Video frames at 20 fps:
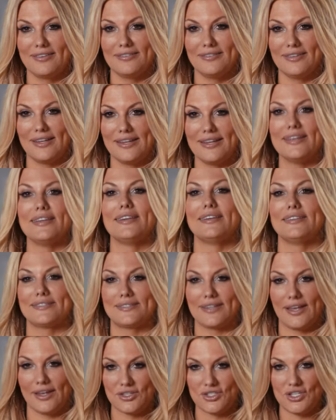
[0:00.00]
she
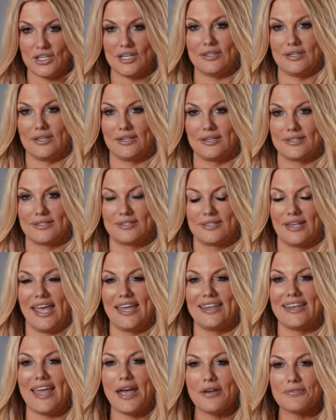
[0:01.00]
is, she wanted to do
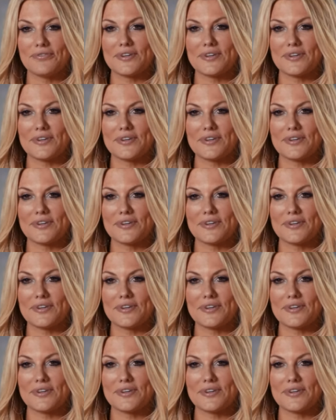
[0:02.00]
something